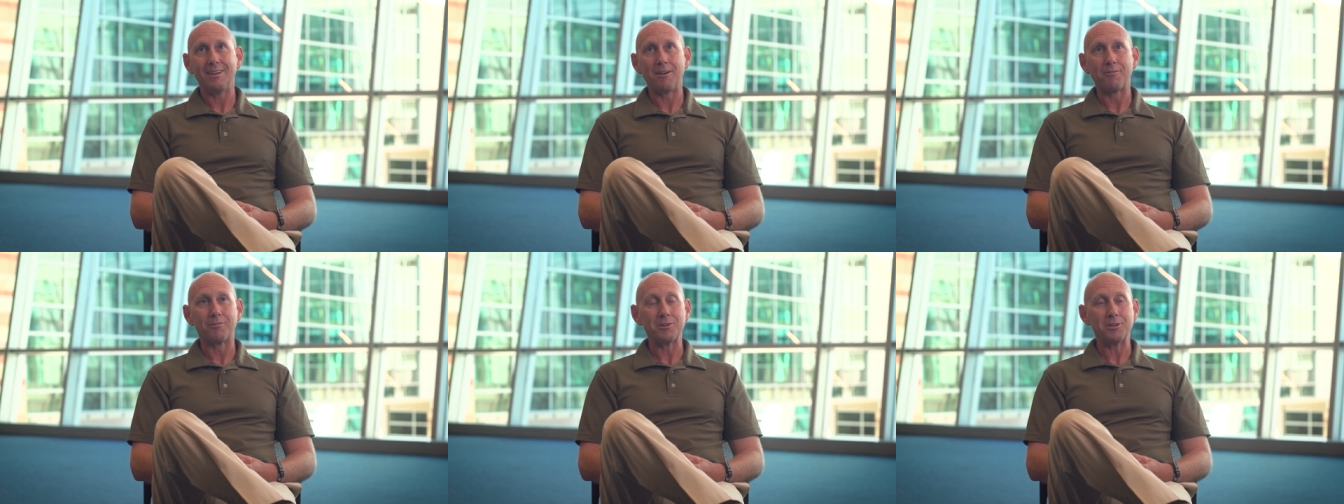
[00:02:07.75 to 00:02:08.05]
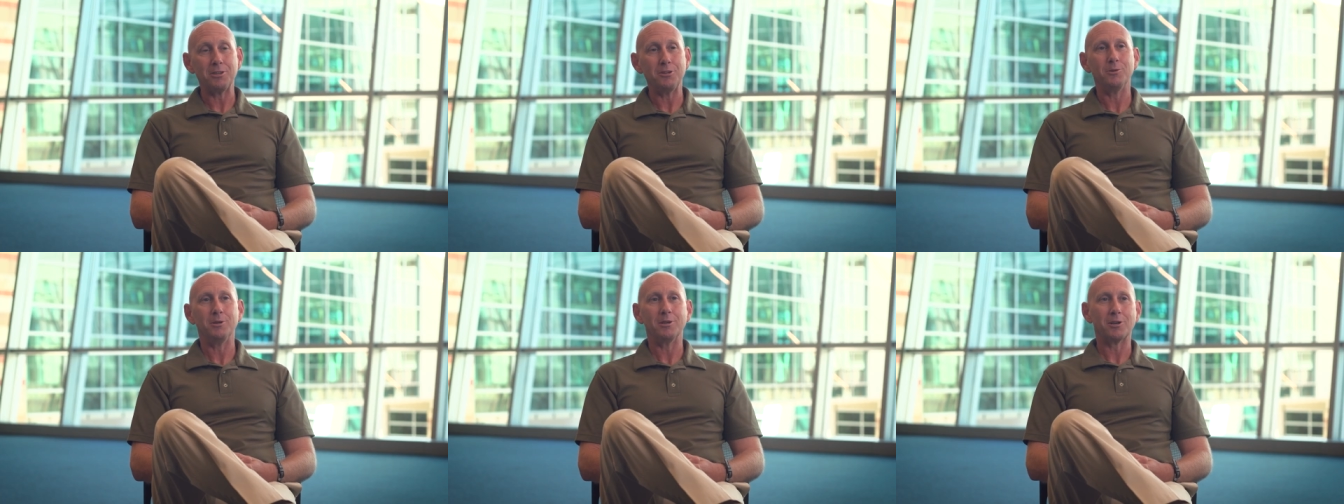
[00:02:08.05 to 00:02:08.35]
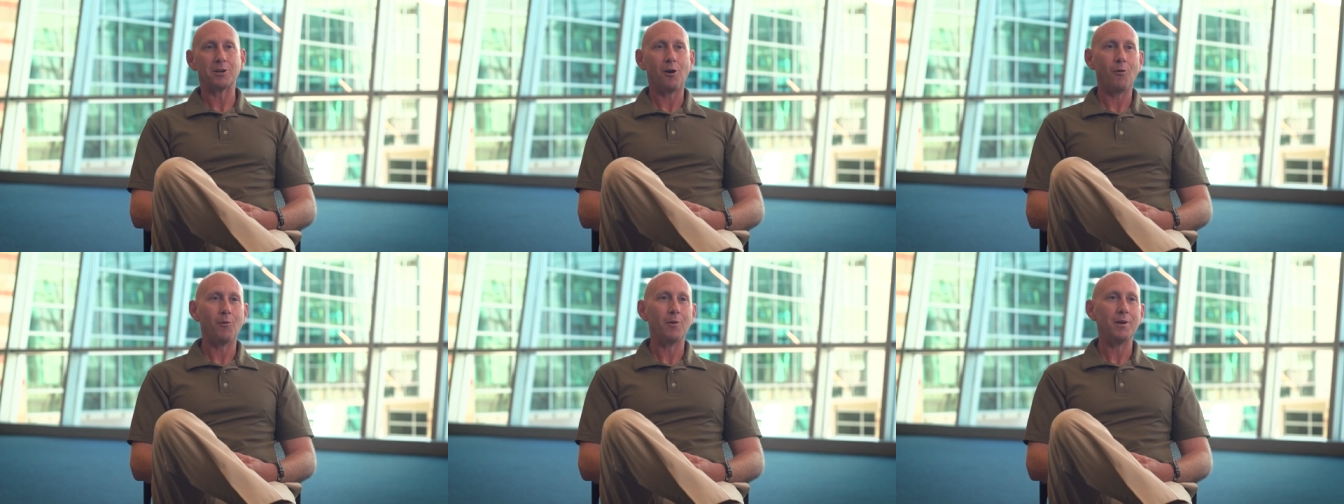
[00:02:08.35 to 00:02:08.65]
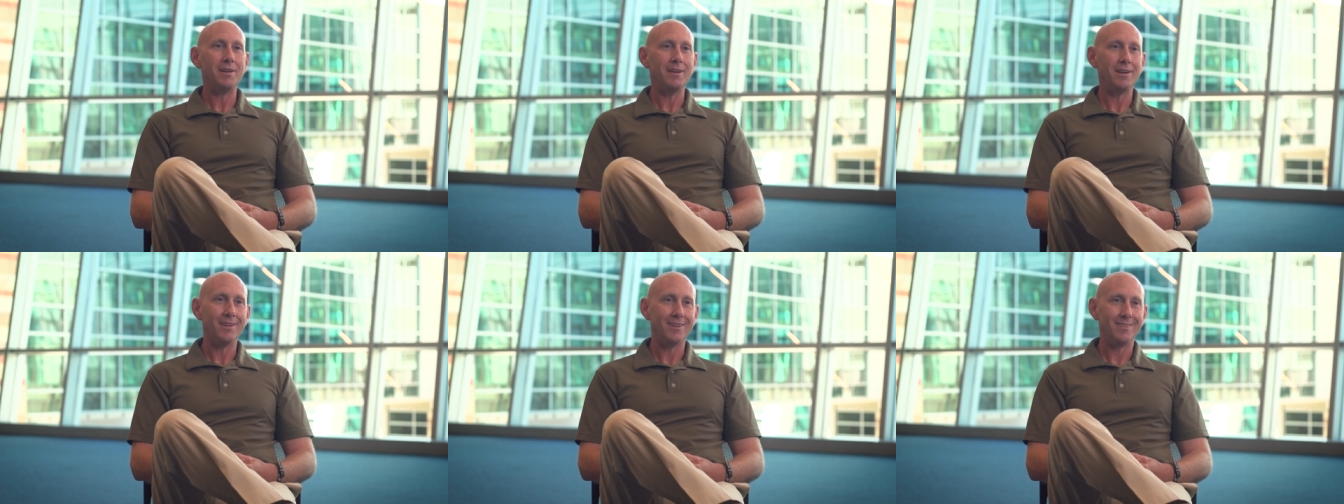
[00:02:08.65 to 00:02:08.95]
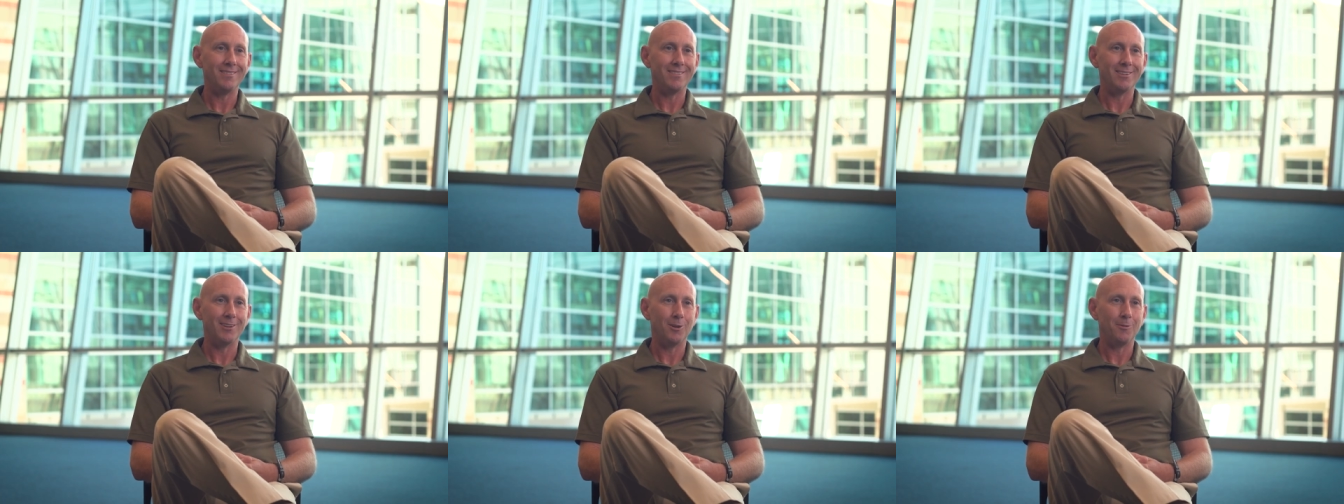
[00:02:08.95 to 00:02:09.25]
Every unit going
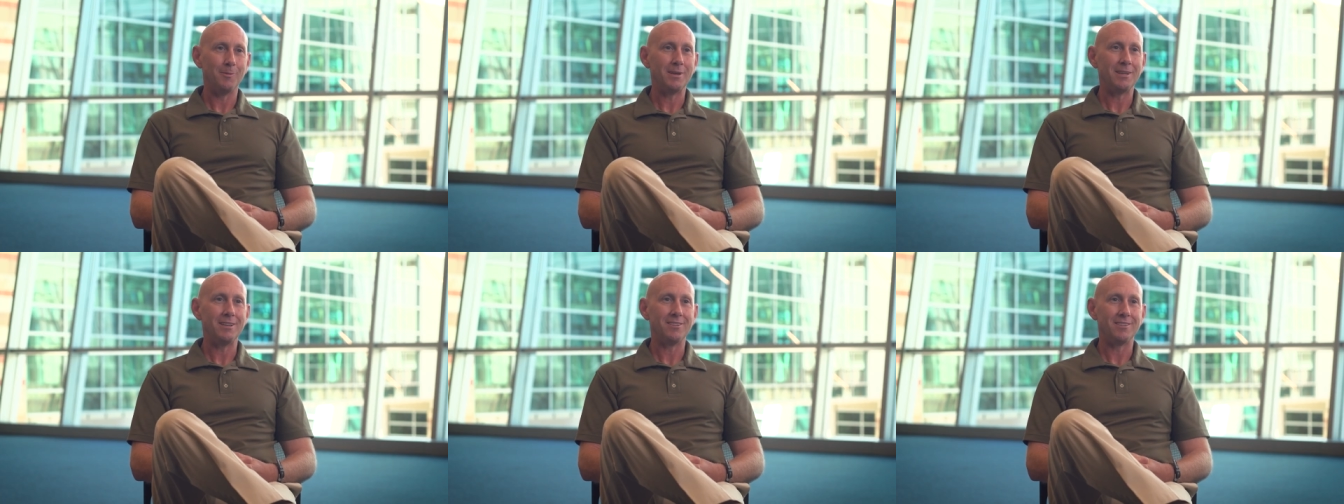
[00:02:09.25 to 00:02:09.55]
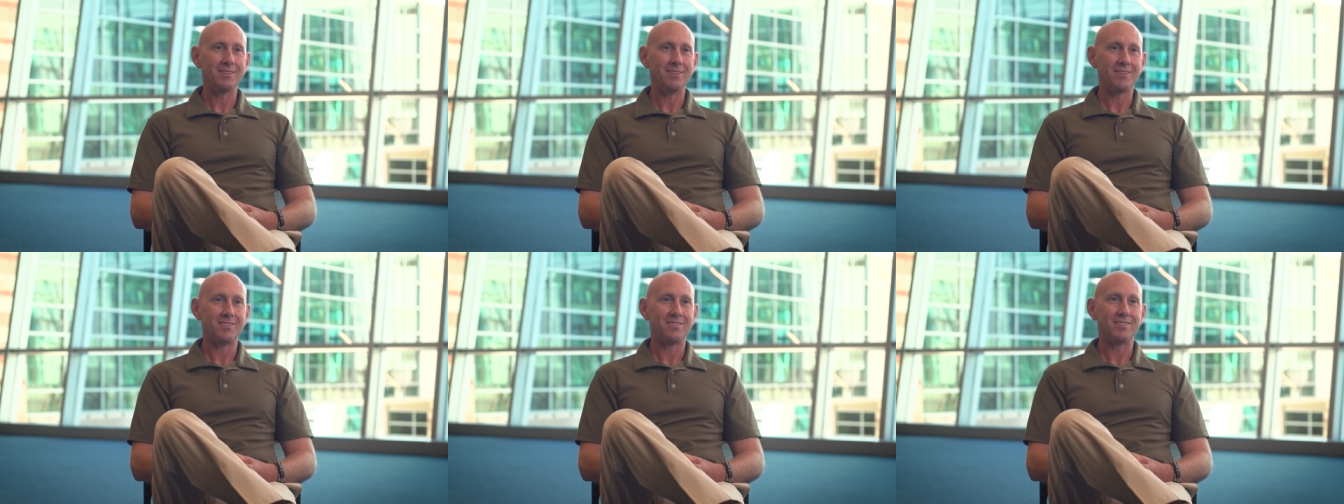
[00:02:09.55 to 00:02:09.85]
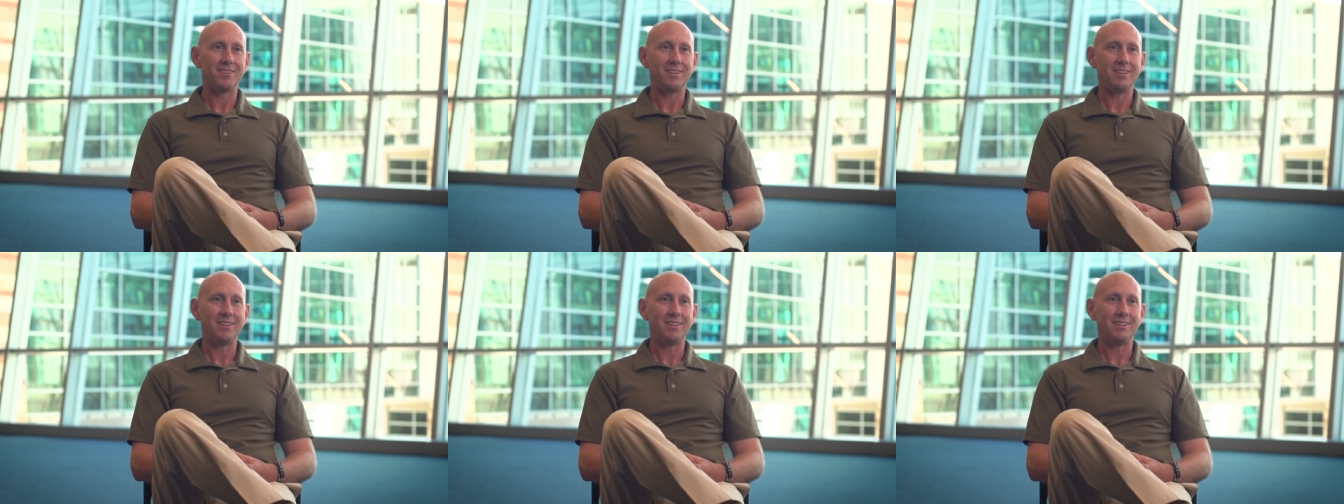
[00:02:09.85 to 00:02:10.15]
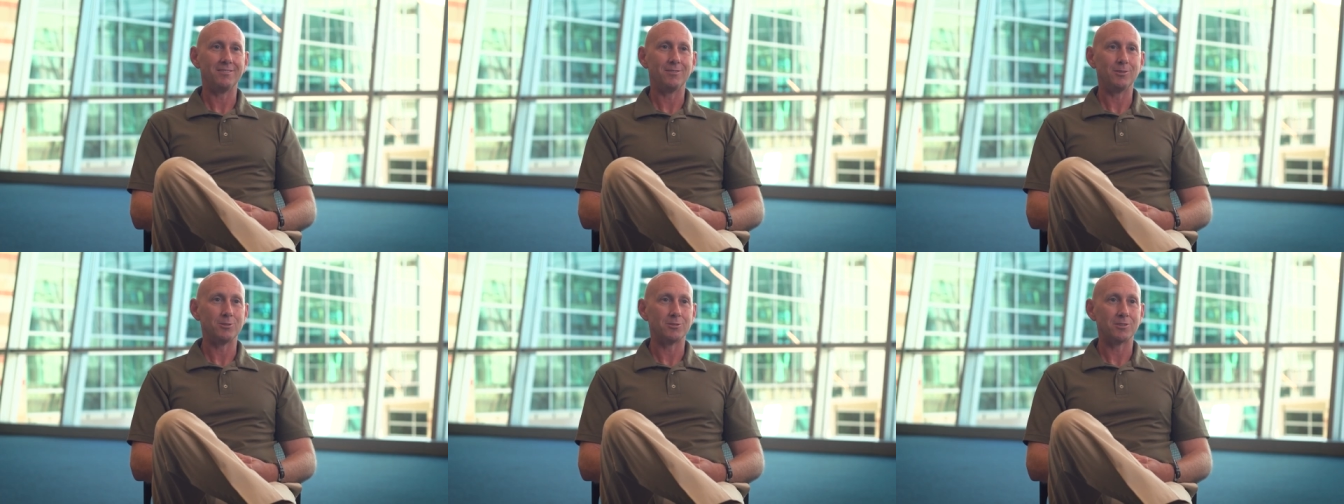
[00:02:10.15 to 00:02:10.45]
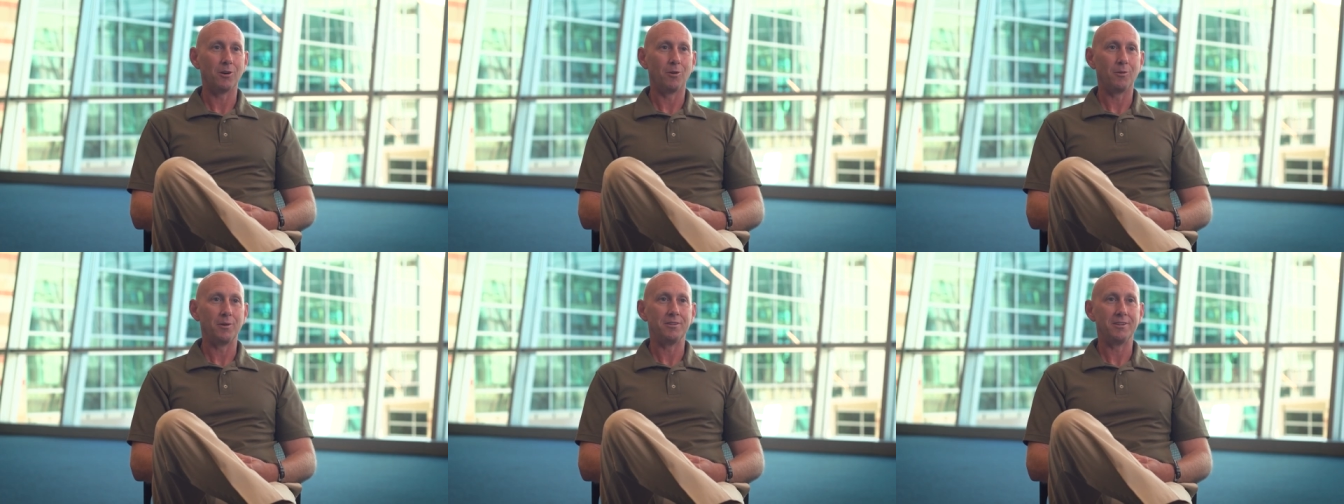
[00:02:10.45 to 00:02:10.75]
in, you know what I mean, into the city was
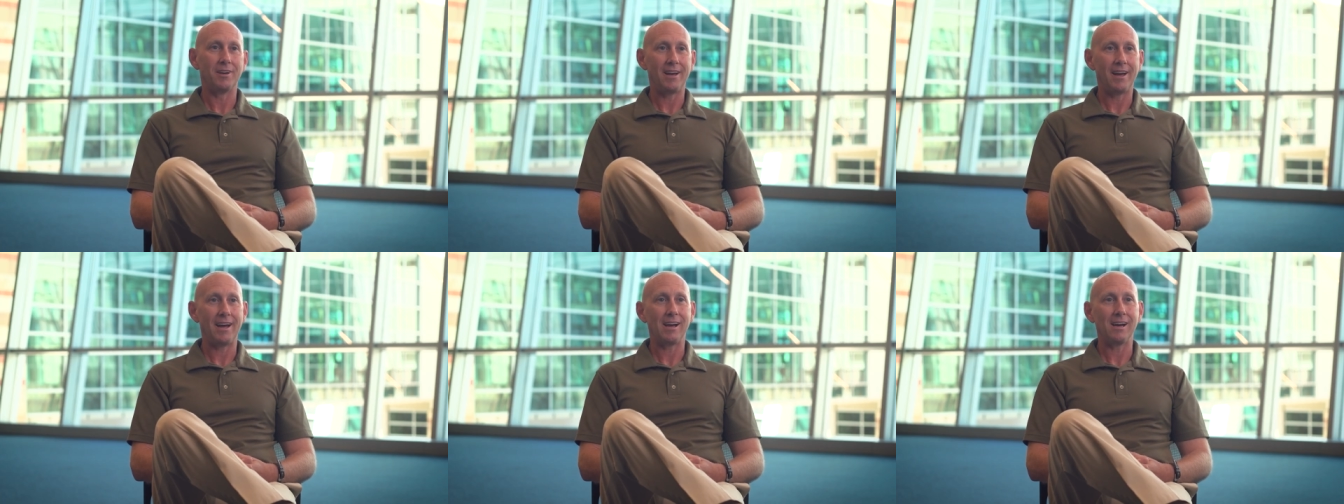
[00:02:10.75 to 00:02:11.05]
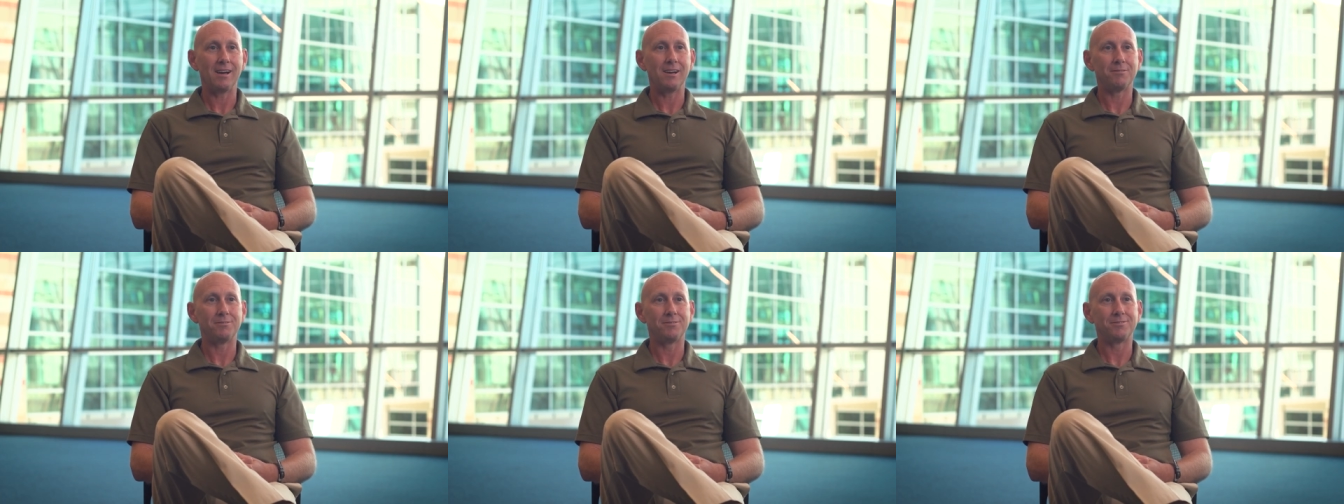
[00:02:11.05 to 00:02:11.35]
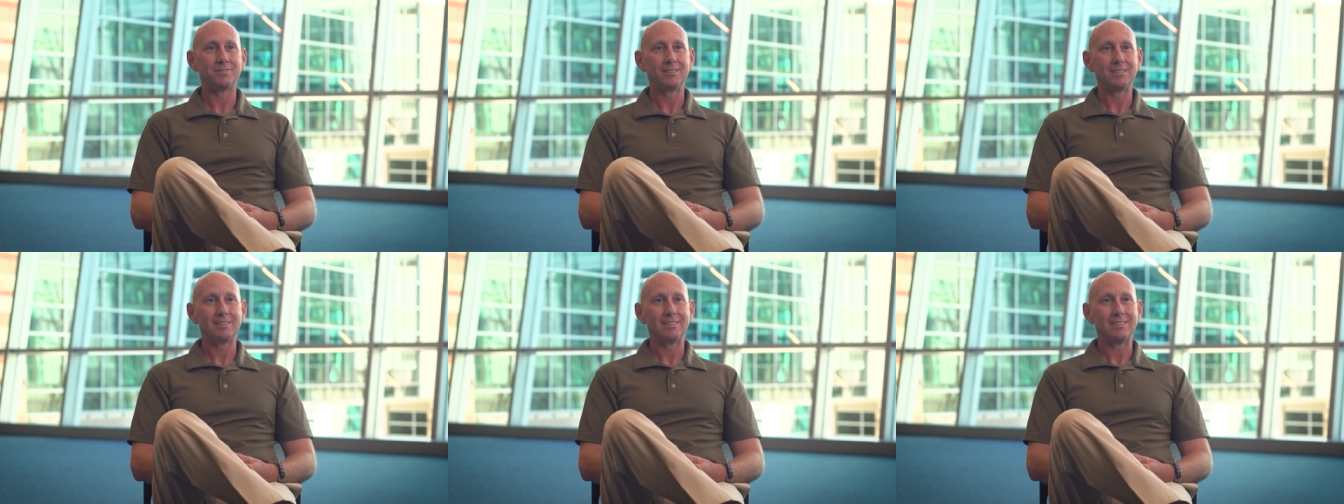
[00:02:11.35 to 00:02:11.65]
going to have